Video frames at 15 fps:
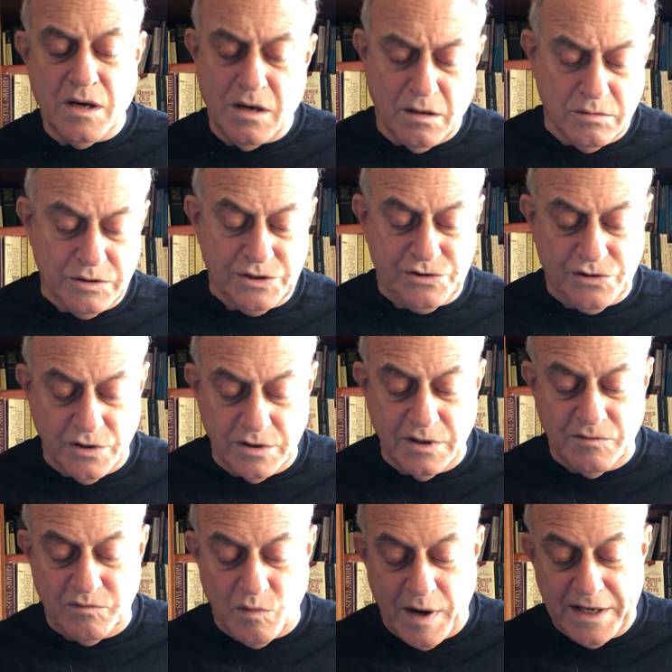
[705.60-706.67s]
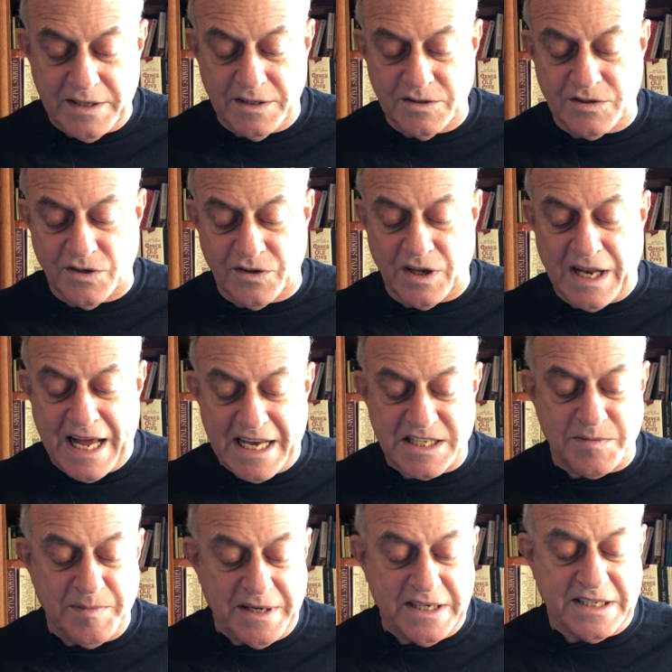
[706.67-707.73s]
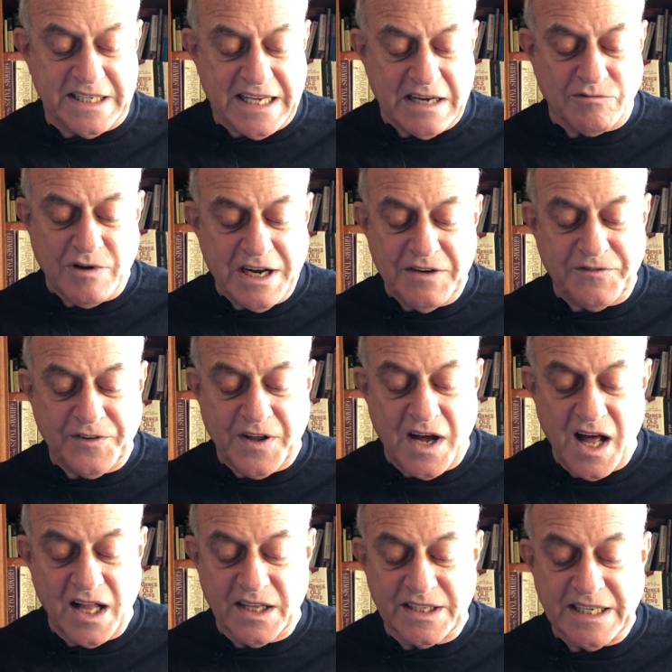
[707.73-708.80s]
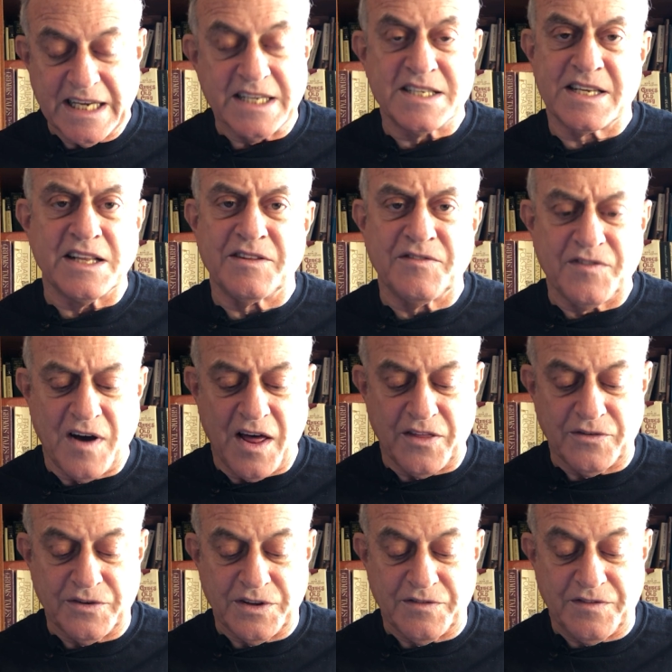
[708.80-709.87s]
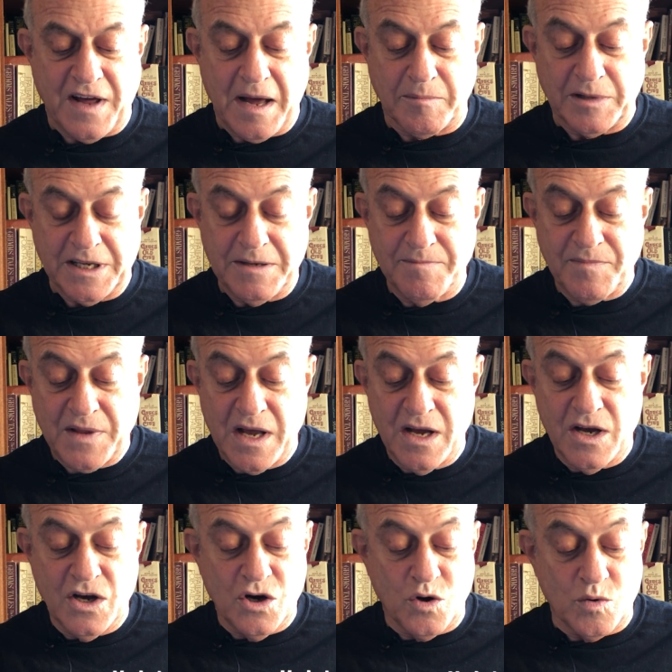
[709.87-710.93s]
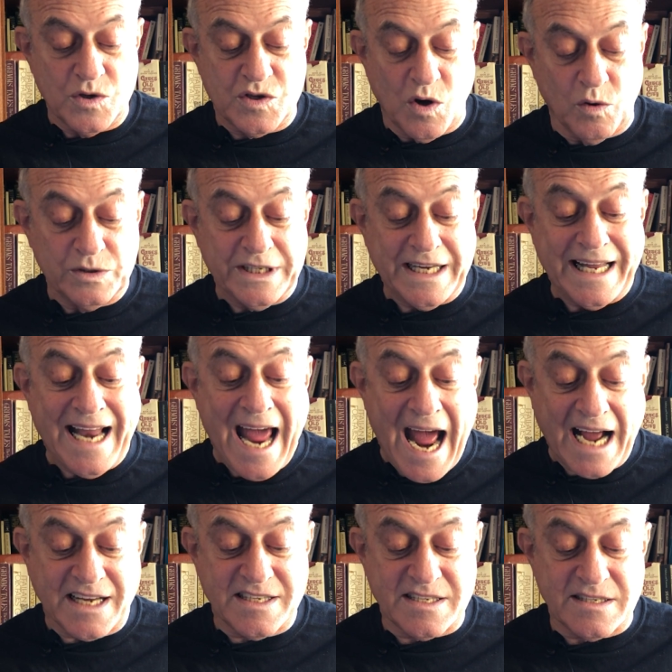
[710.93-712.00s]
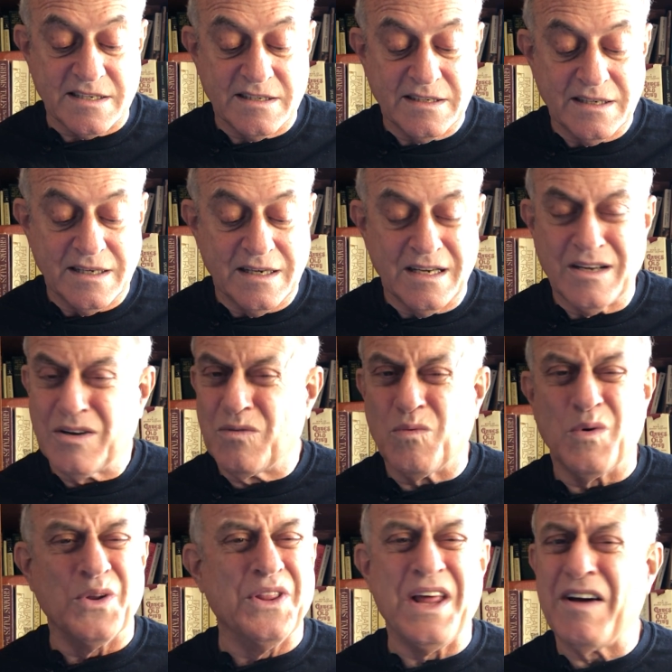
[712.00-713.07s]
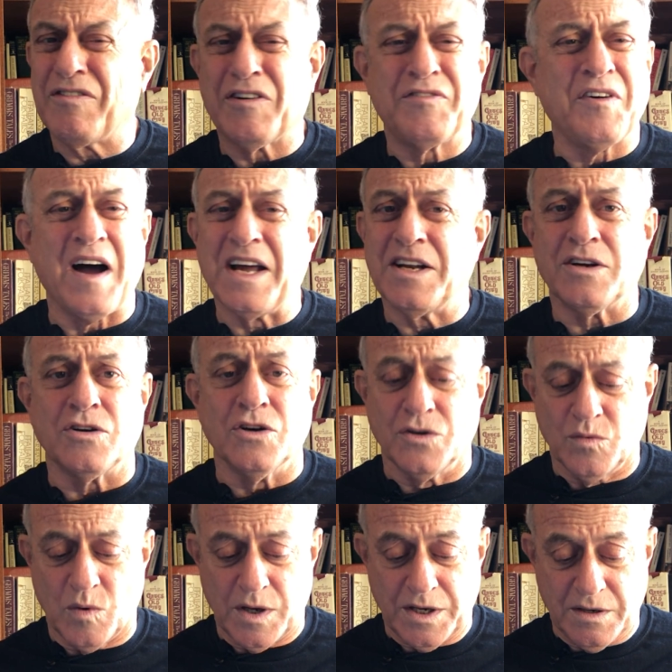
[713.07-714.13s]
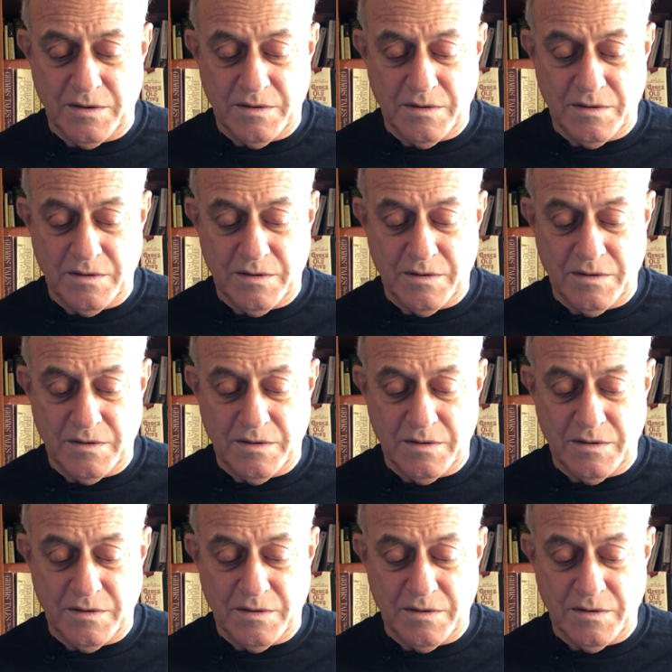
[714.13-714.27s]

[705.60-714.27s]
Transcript: We shouldn't have waited until the last minute to get ready for the holidays, said the father in the family, who was holding an axe. We'll never find a good one.